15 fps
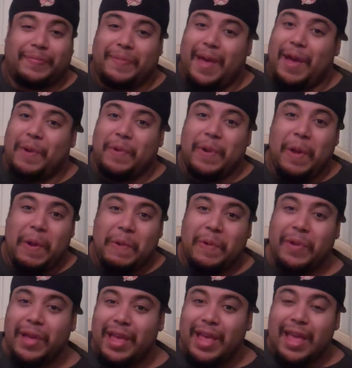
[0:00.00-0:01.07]
I don't know.
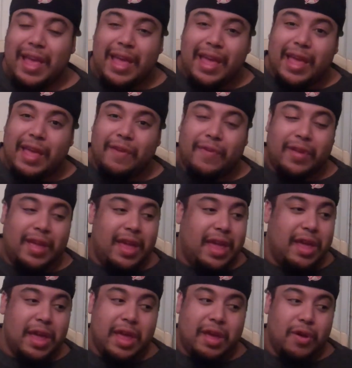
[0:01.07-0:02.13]
If
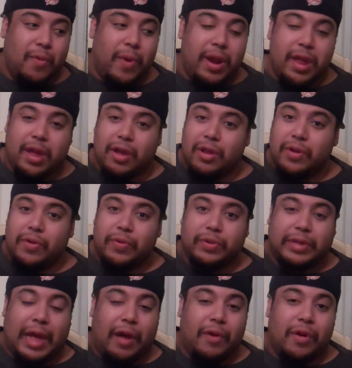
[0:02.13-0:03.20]
he could win, he could
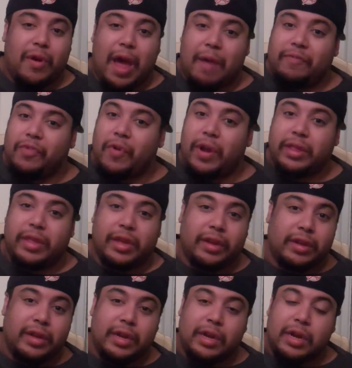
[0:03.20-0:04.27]
lose, I don't know, I have no
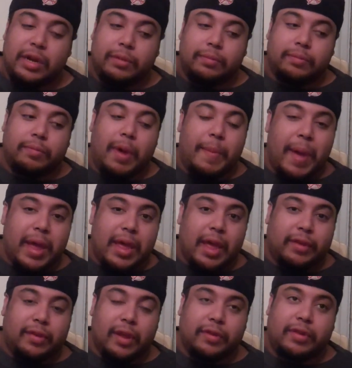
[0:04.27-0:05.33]
idea. But my
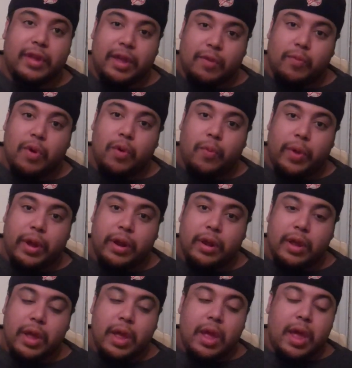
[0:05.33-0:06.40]
guess is he will
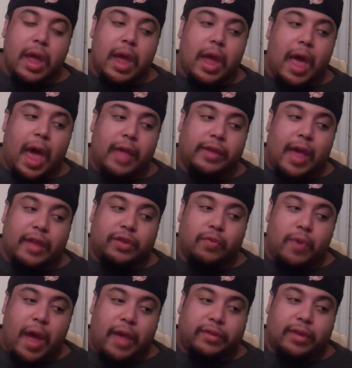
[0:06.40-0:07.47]
win, as
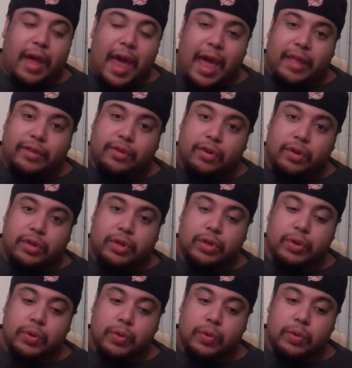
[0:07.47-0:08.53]
an answer
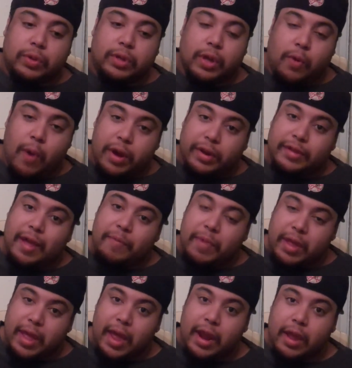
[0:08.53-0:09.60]
to questions I've
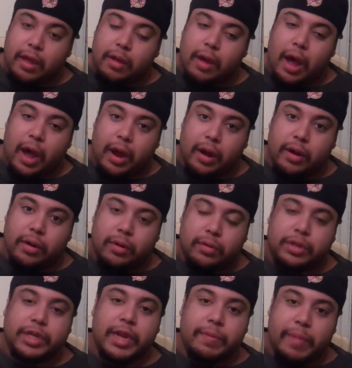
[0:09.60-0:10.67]
been getting on
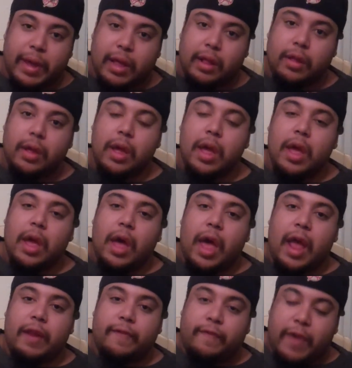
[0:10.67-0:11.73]
Gmail
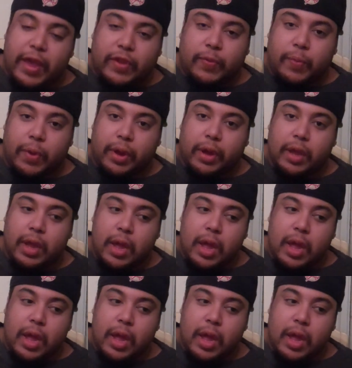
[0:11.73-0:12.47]
and Facebook,